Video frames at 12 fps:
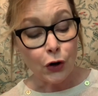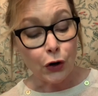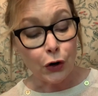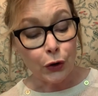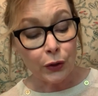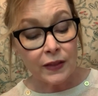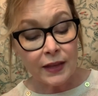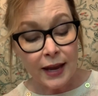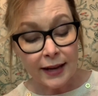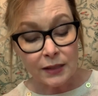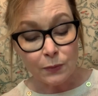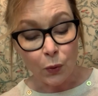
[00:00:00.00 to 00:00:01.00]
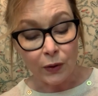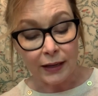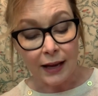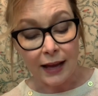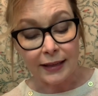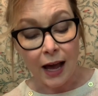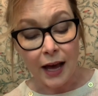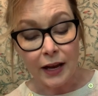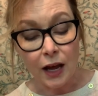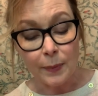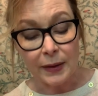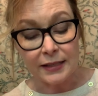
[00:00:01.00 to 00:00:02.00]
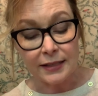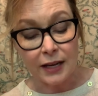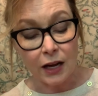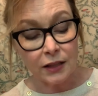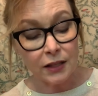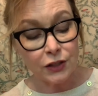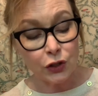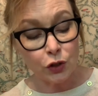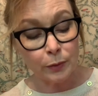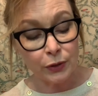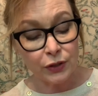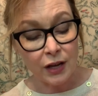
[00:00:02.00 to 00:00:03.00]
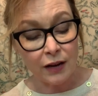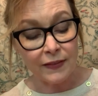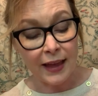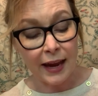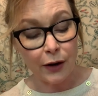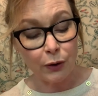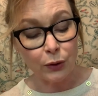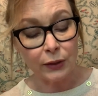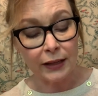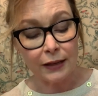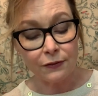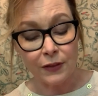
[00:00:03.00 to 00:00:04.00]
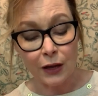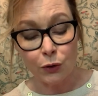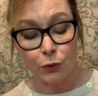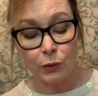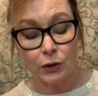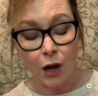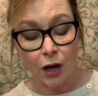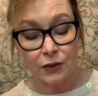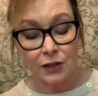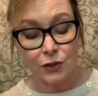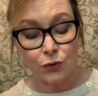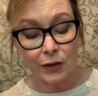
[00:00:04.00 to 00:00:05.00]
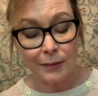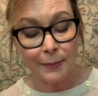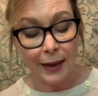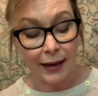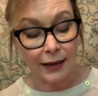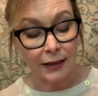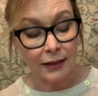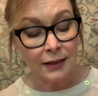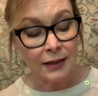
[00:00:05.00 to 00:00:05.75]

Early the next morning, I got up and dug the tubers of the arrow leaf that grew along the stream bank.